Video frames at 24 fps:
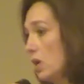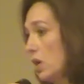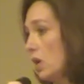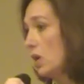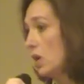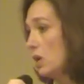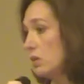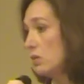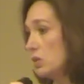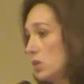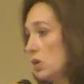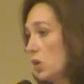
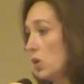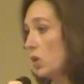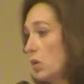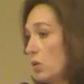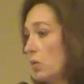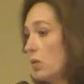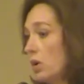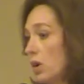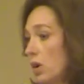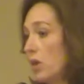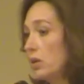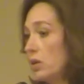And
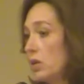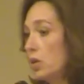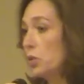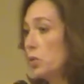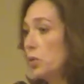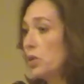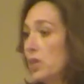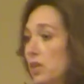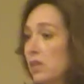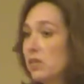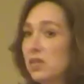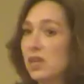so know
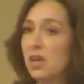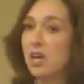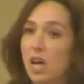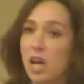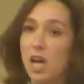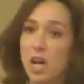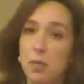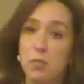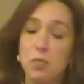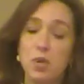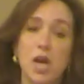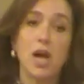this,
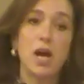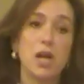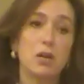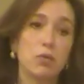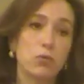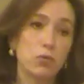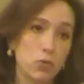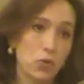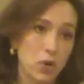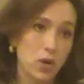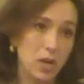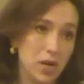I'm not
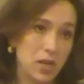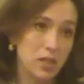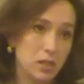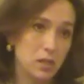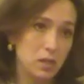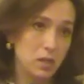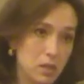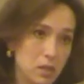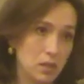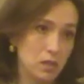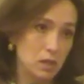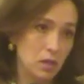afraid to
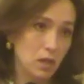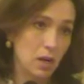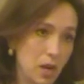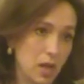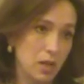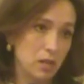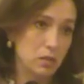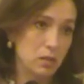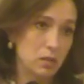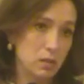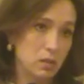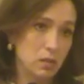
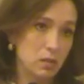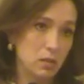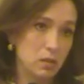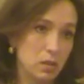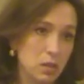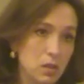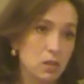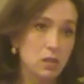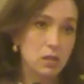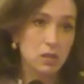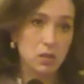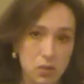discuss
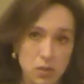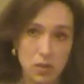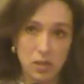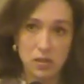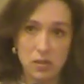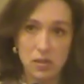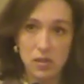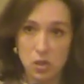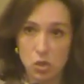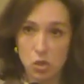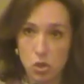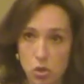serious
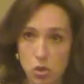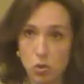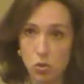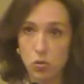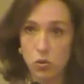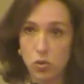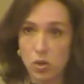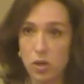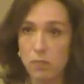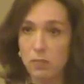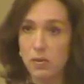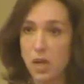
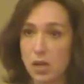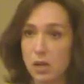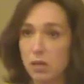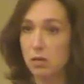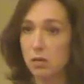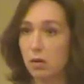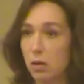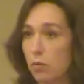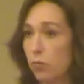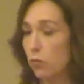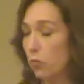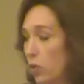issues. I'm not
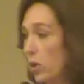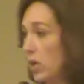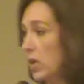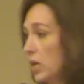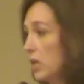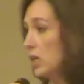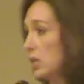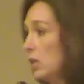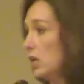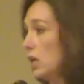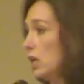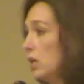
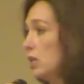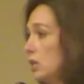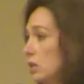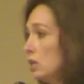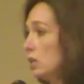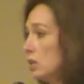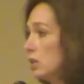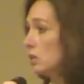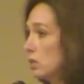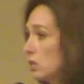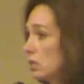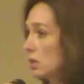afraid to
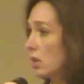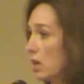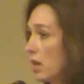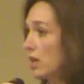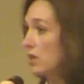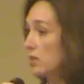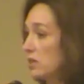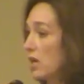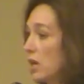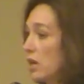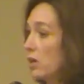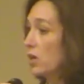
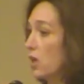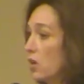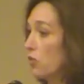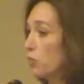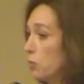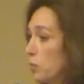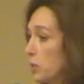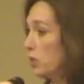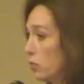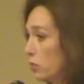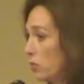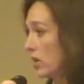discuss how
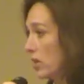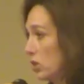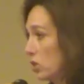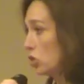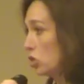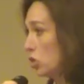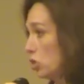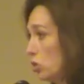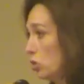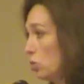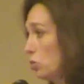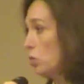government affects
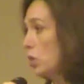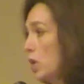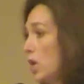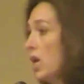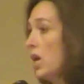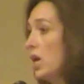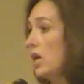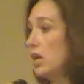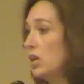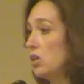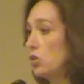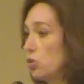you
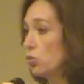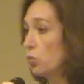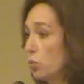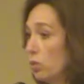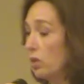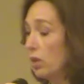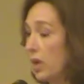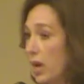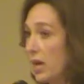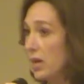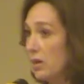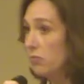and your
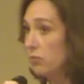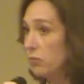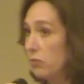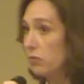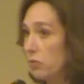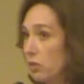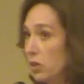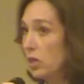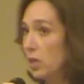life.